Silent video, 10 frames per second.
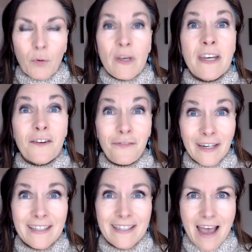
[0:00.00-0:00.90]
We need to
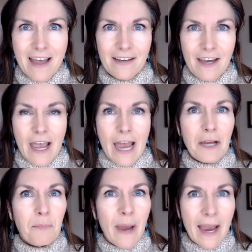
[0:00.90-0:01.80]
fix that.
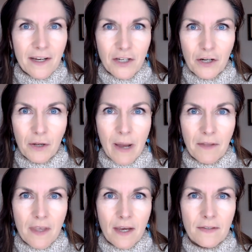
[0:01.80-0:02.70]
I am passionate
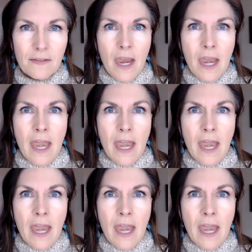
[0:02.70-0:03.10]
about this.